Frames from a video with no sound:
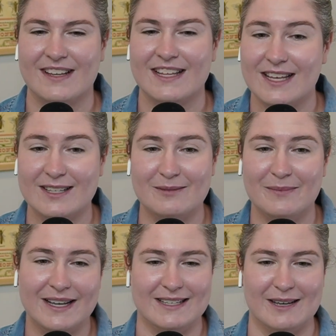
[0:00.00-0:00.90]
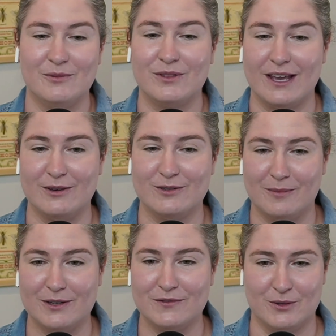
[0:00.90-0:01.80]
That's amazing. Well, thank you so
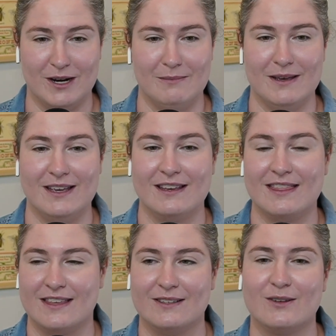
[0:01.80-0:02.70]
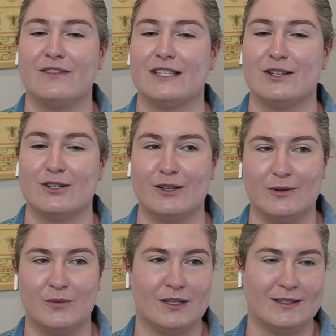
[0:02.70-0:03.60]
much for joining me. This conversation
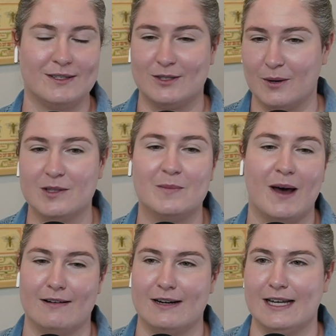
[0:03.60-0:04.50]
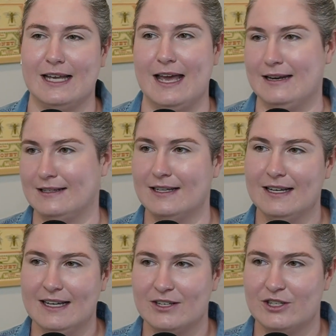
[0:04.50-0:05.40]
was so inspiring and
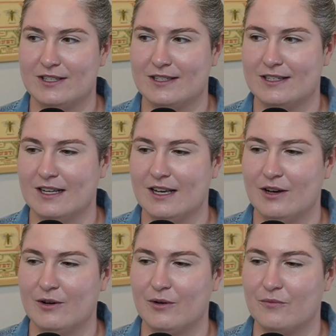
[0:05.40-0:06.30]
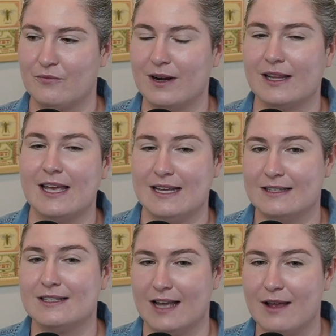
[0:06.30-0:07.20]
just really
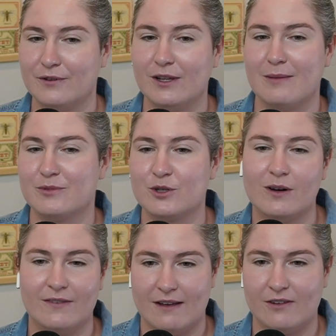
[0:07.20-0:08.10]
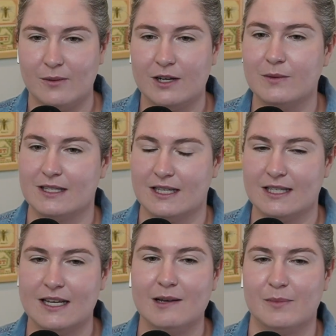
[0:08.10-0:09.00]
insightful, I'm sure, for everyone who was
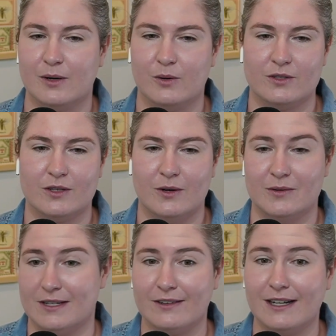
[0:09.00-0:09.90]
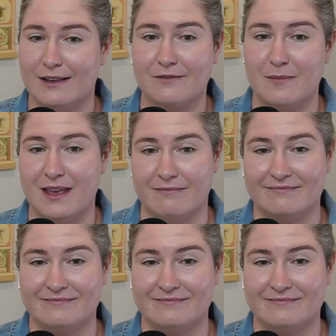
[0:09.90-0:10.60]
listening, but also definitely for me.